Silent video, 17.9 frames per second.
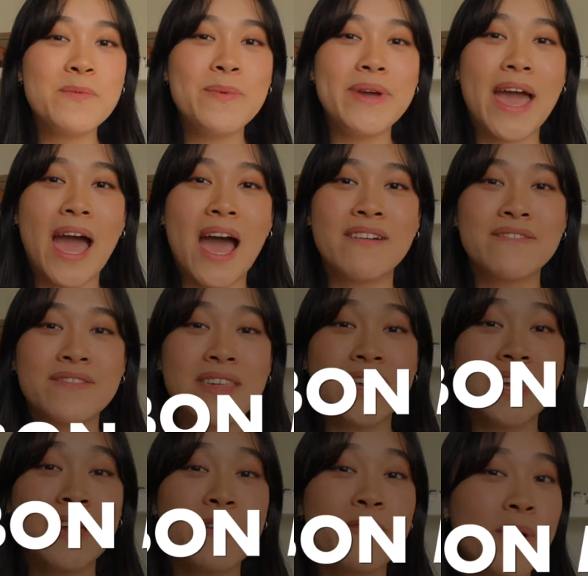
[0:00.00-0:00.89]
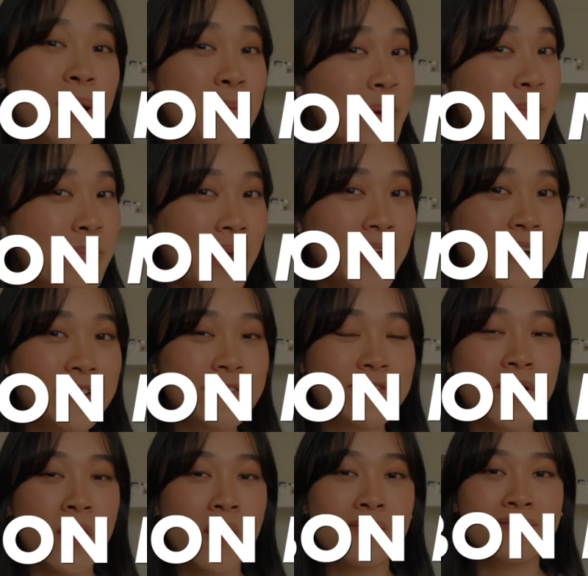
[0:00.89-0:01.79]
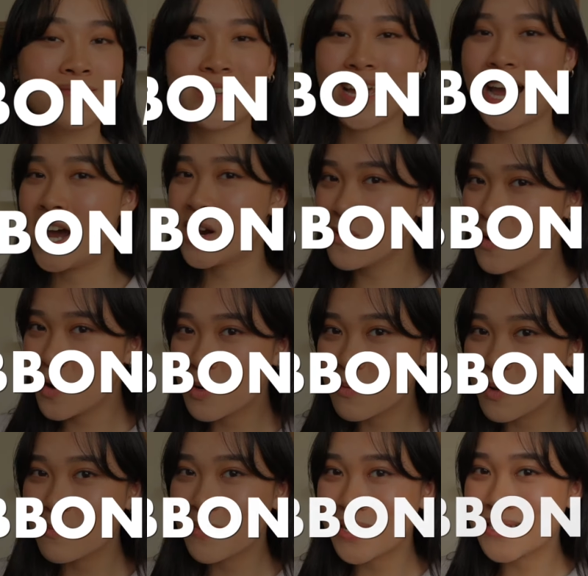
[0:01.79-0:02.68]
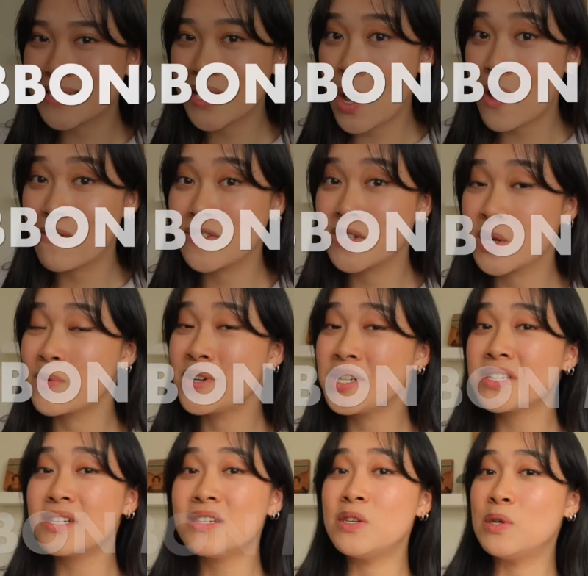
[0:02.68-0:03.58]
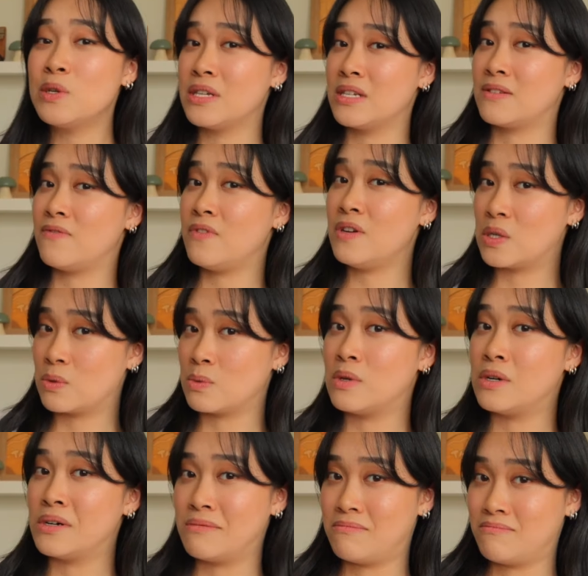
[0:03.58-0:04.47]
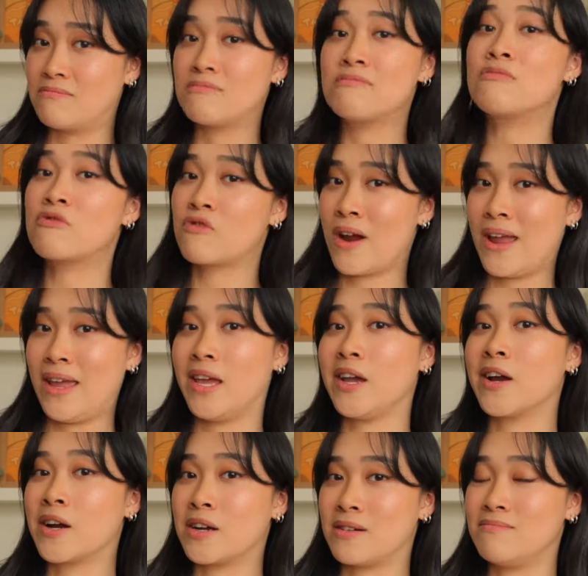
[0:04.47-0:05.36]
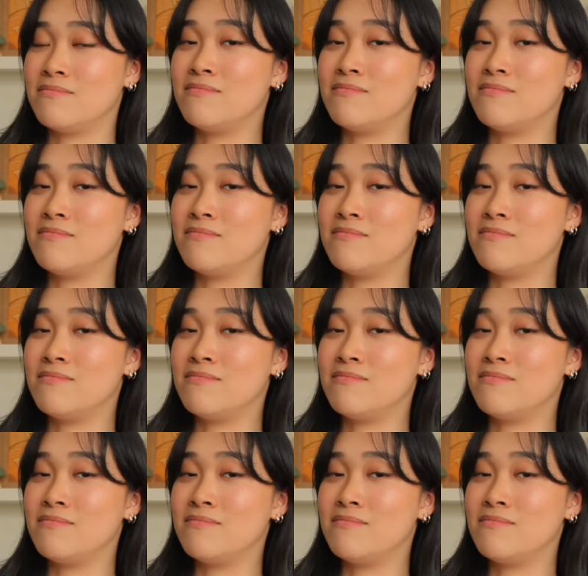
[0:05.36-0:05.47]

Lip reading: we have the ribbon microphone. I don't own one myself, so we're just gonna use this visual right here.